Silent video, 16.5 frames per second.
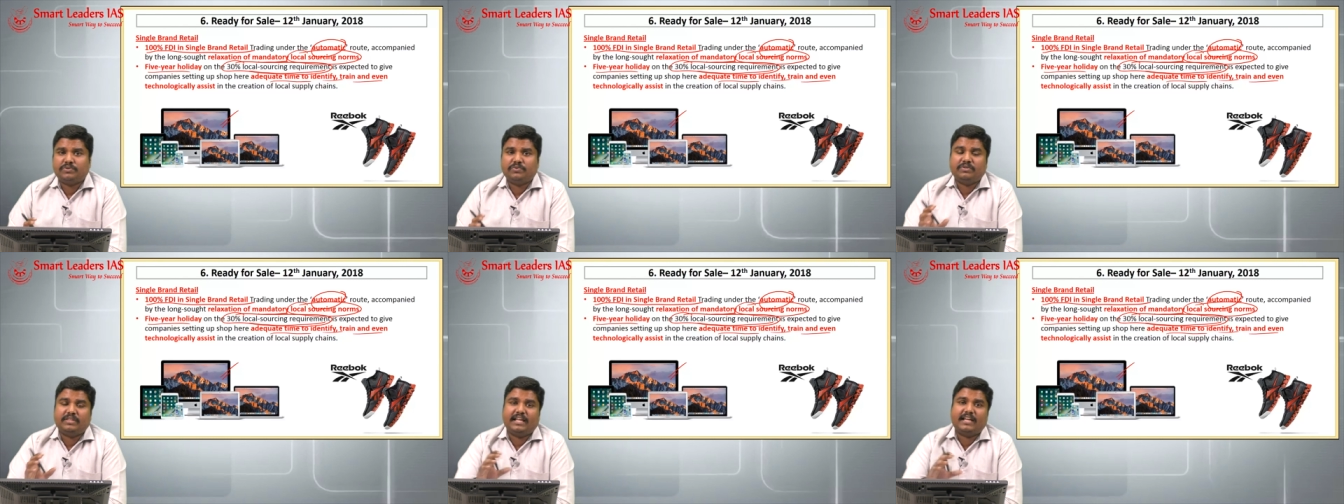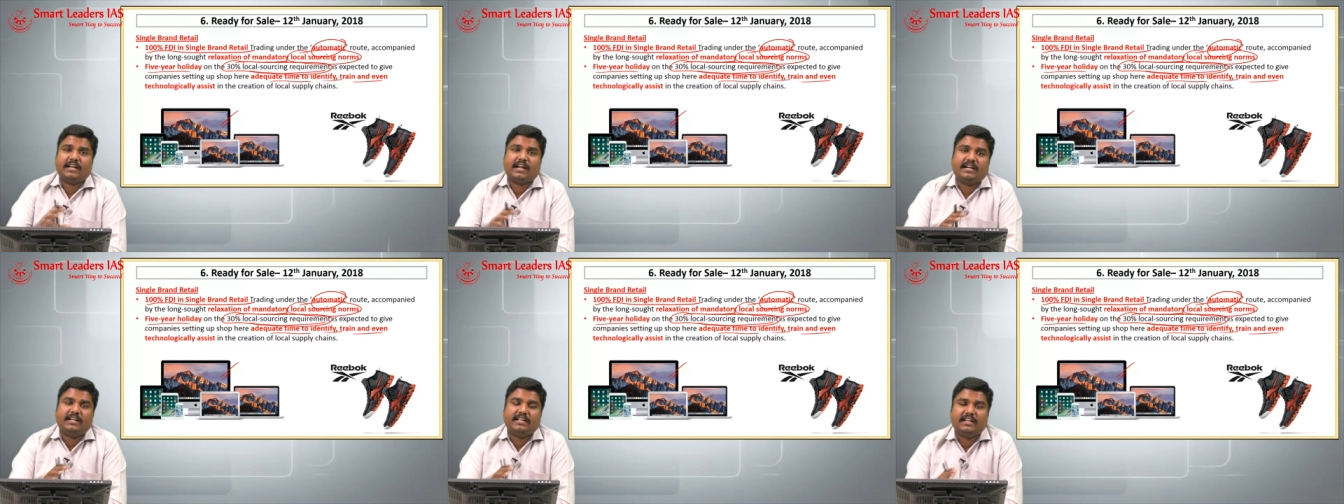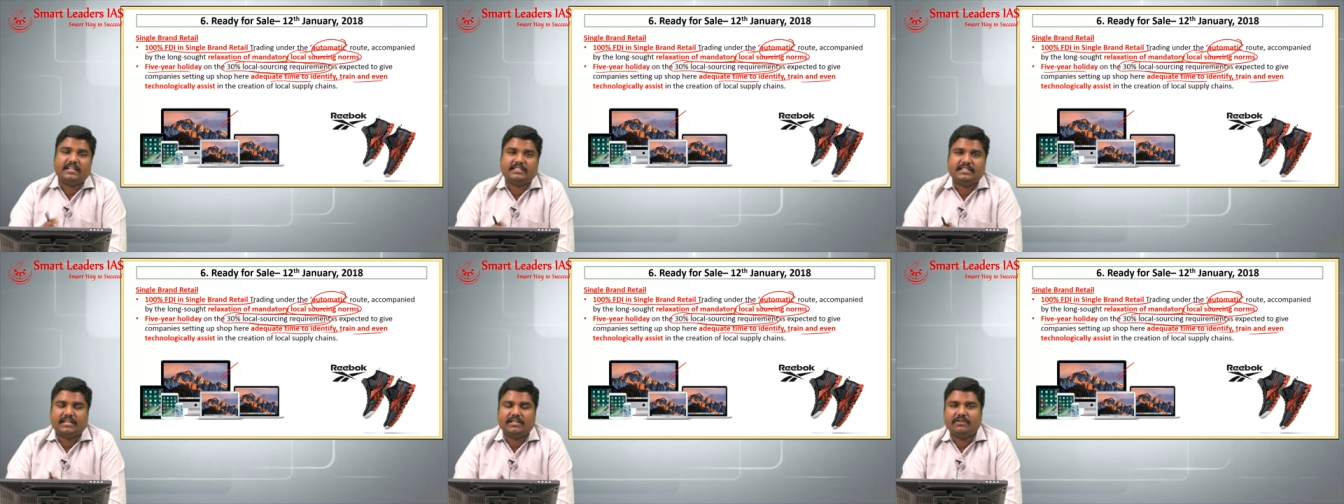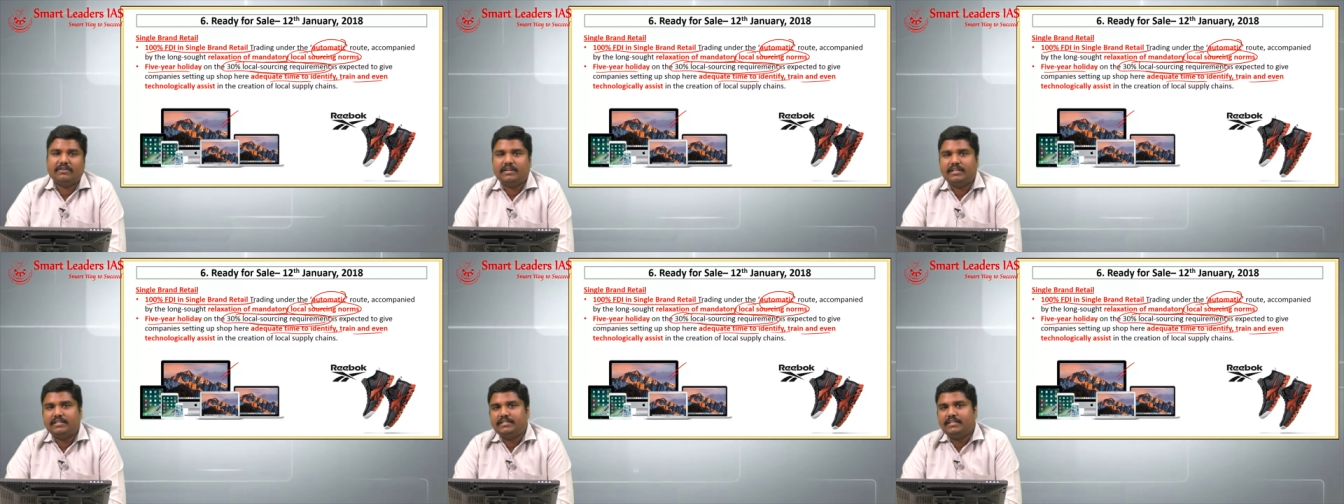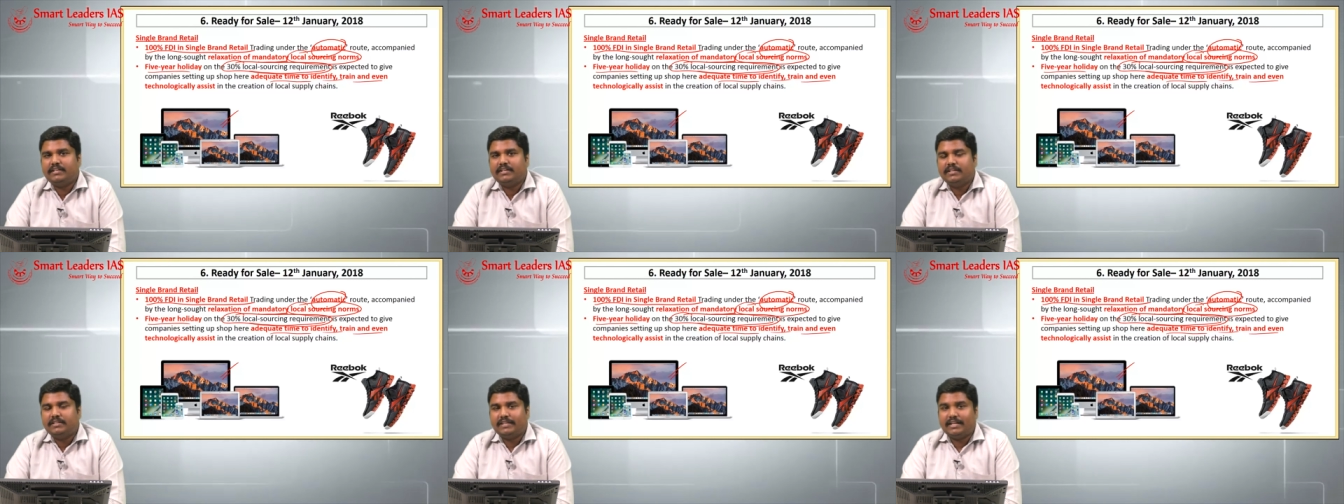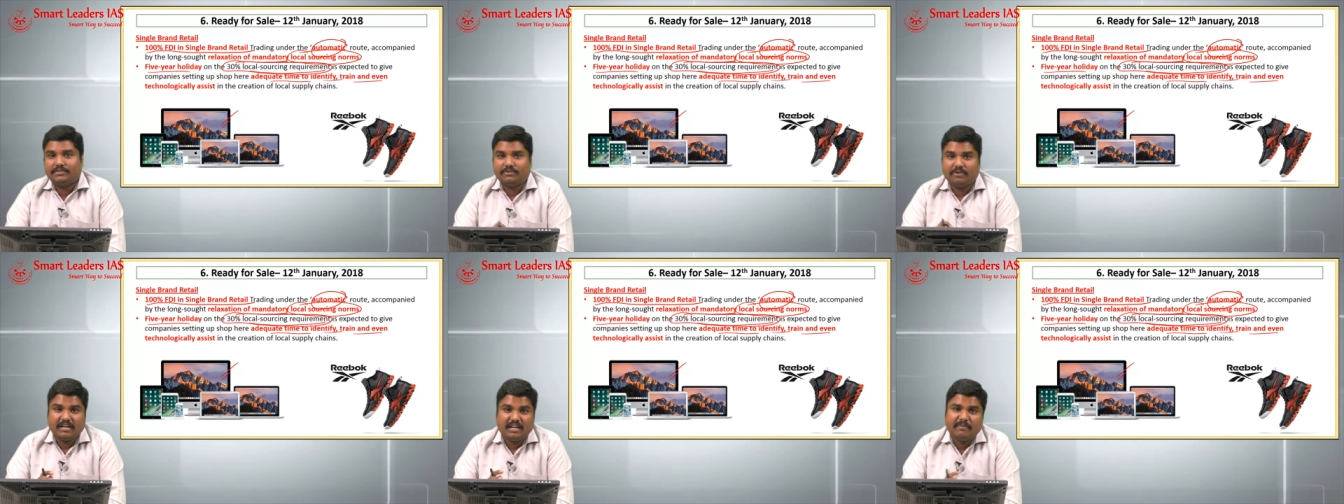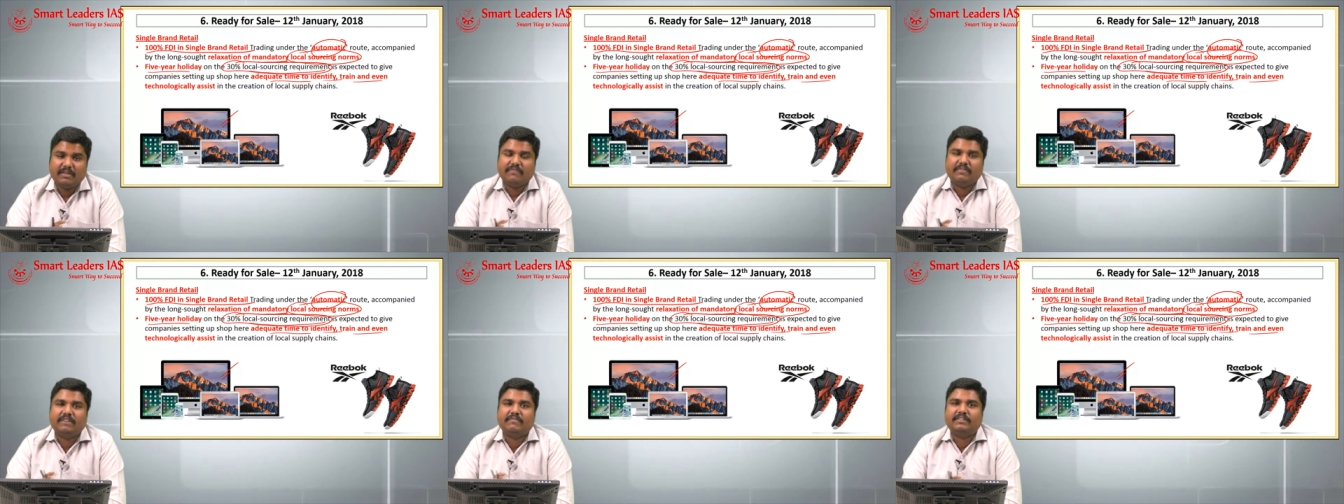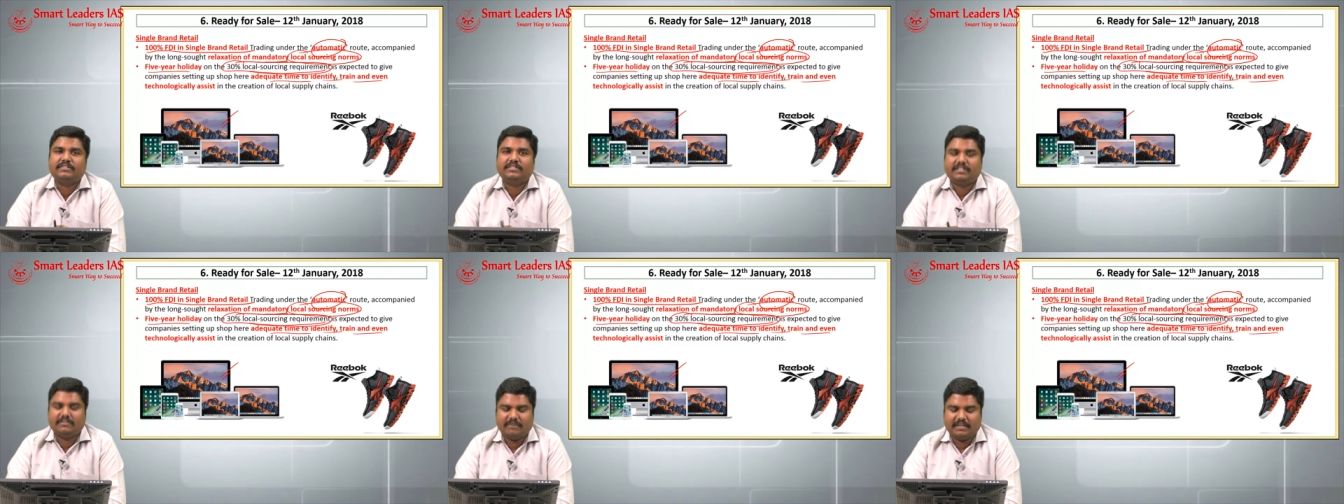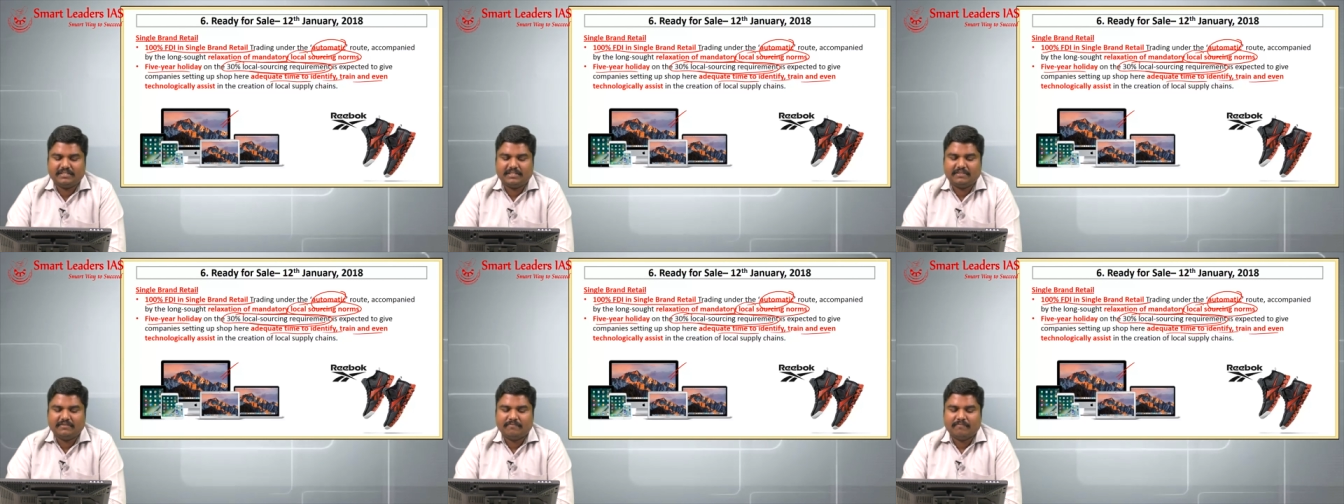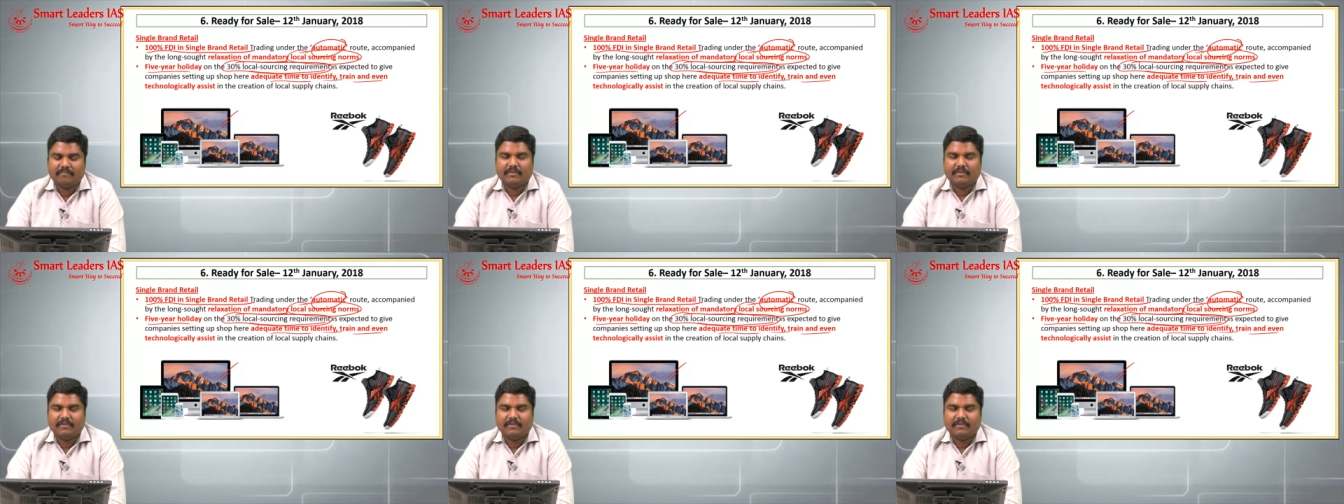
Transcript: to their cutting edge technology that's going to be a win-win situation